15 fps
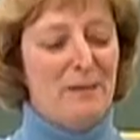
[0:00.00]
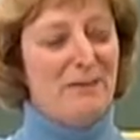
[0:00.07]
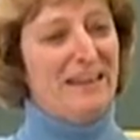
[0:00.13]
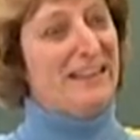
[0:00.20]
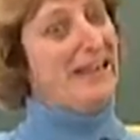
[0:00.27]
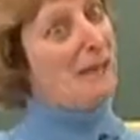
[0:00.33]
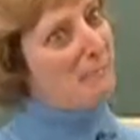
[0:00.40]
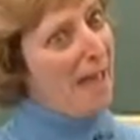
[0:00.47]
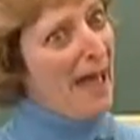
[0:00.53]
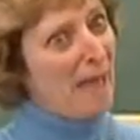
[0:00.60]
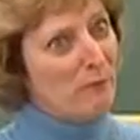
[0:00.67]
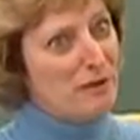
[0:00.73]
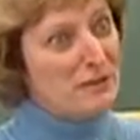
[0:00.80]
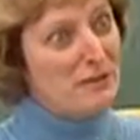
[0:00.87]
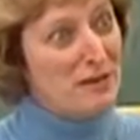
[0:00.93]
But he'd get
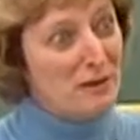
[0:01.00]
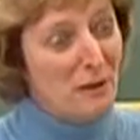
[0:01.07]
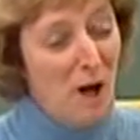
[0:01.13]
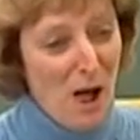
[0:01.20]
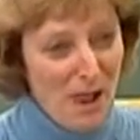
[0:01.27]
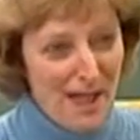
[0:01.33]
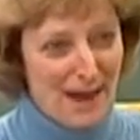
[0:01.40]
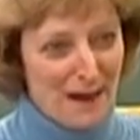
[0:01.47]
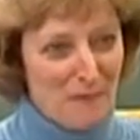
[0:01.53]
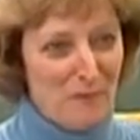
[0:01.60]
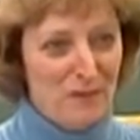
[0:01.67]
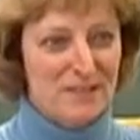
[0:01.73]
mad when you didn't call on him.